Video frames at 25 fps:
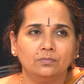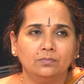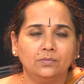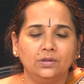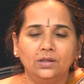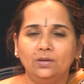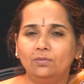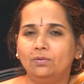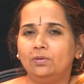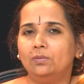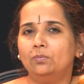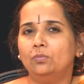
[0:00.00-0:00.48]

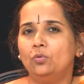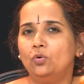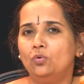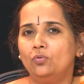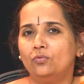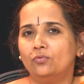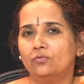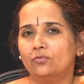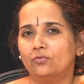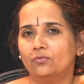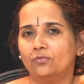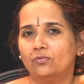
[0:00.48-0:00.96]
even
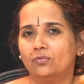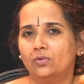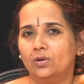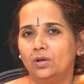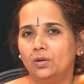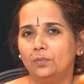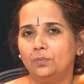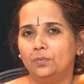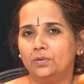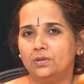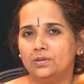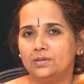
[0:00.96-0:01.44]
move a
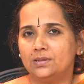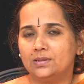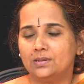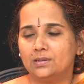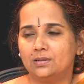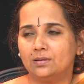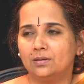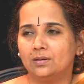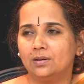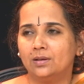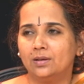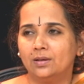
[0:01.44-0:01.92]
person,
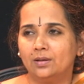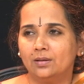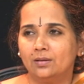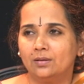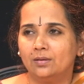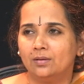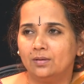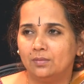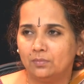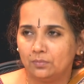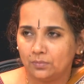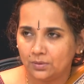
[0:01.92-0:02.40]

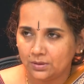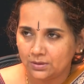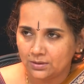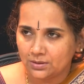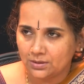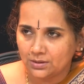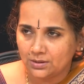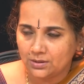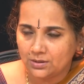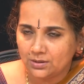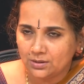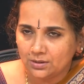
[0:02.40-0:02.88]
but
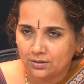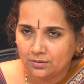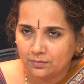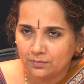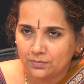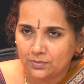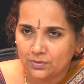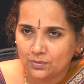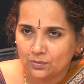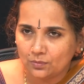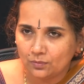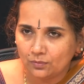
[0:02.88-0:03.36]
in
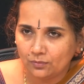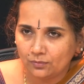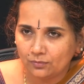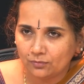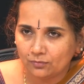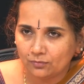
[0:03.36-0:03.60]
terms of